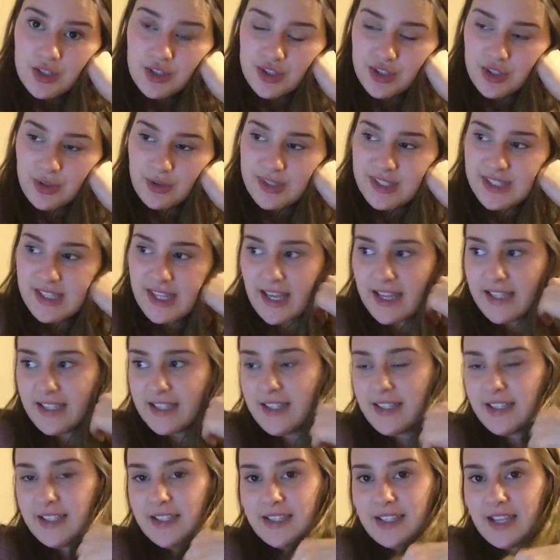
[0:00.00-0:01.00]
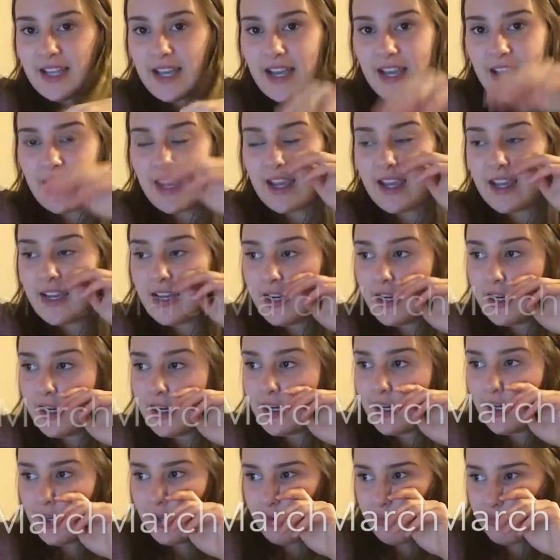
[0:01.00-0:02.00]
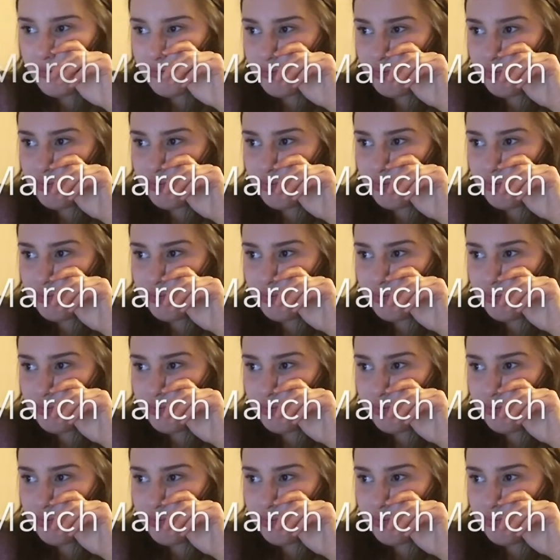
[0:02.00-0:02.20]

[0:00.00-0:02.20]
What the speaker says: So it's the end of the day, I